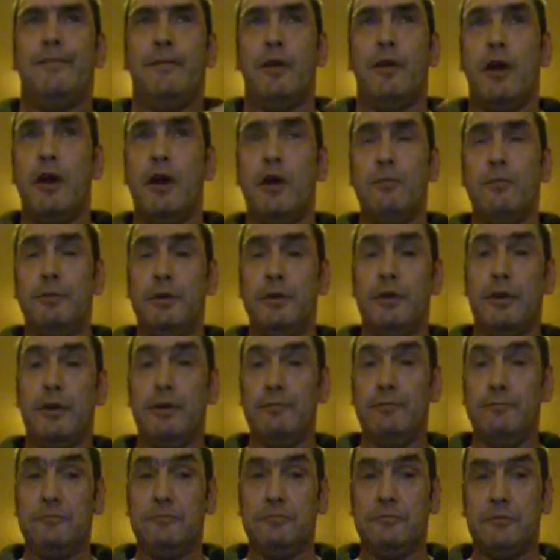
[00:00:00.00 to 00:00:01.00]
I hope you're
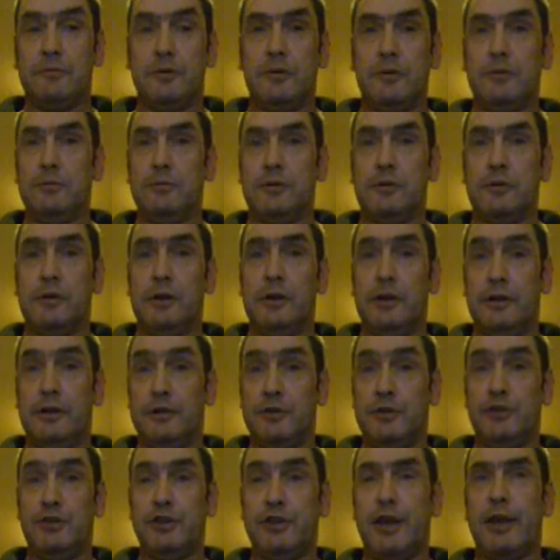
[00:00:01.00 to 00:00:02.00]
going to
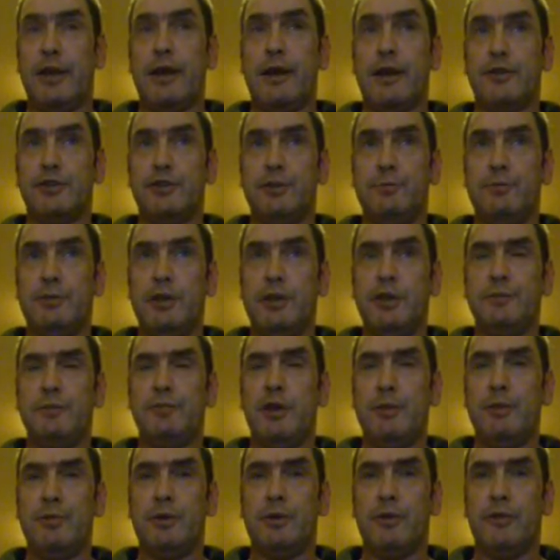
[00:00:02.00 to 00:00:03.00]
check out some of these
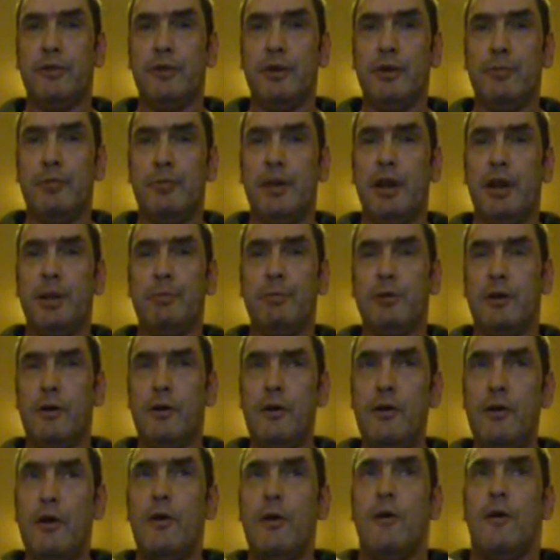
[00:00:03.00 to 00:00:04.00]
people on the Valley Bar.
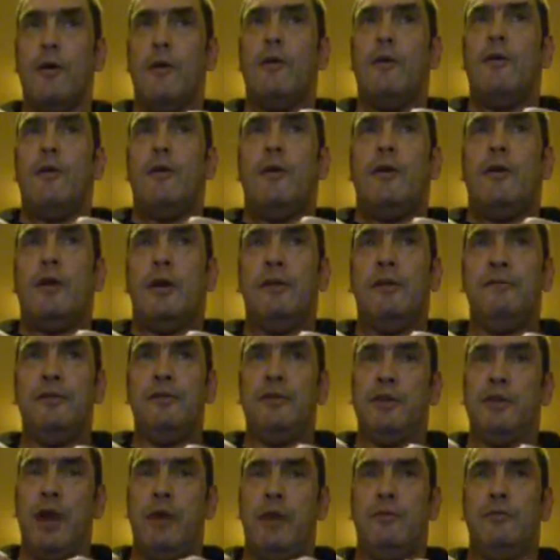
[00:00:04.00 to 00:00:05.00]
If you
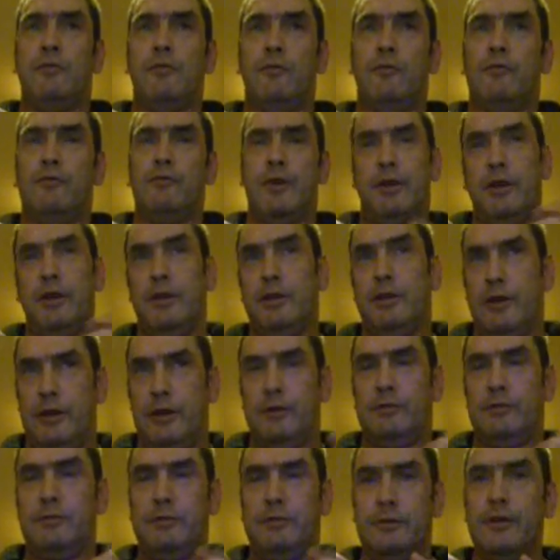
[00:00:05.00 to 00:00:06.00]
don't already, they,
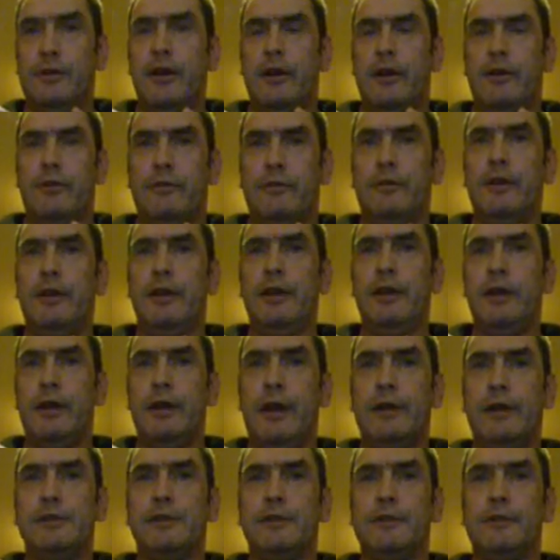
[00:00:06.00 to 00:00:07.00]
they are really
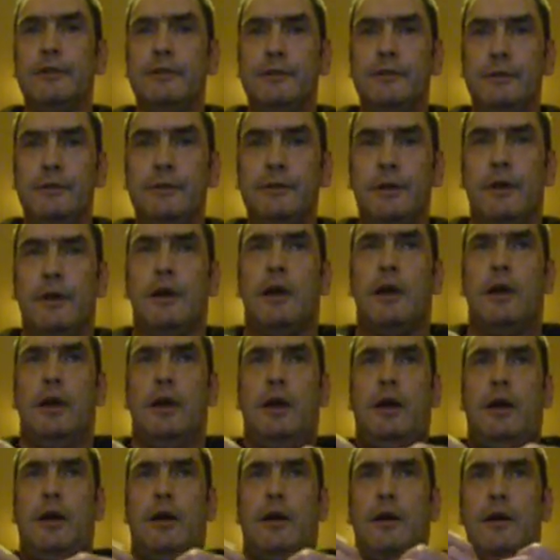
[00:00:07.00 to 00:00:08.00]
excellent.
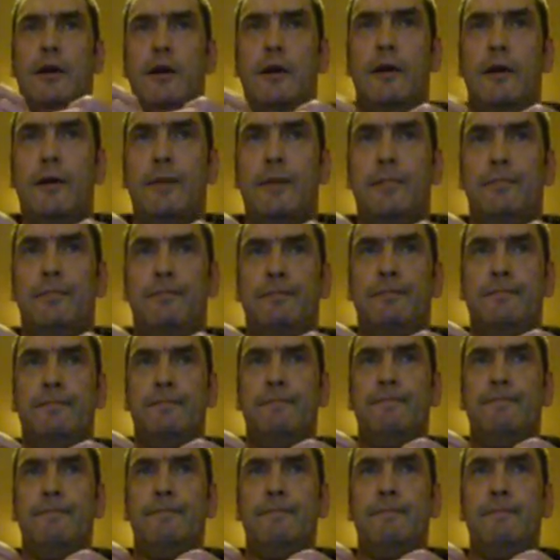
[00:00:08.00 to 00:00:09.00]
Um,
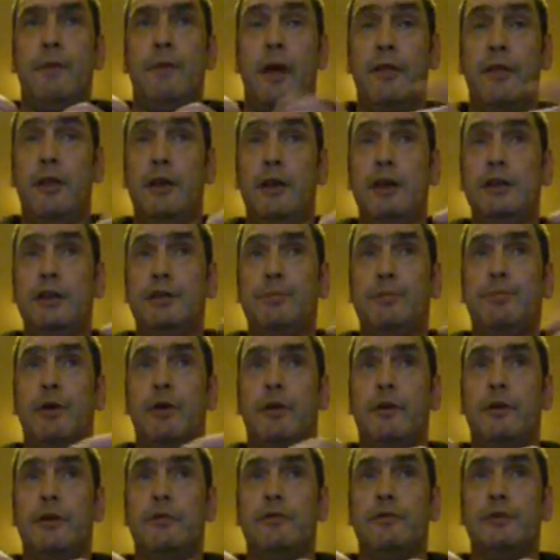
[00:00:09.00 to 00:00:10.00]
I think he's a
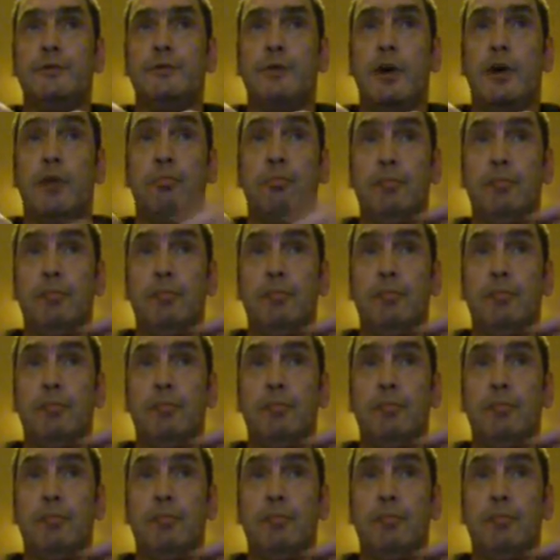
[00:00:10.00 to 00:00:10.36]
partner as well.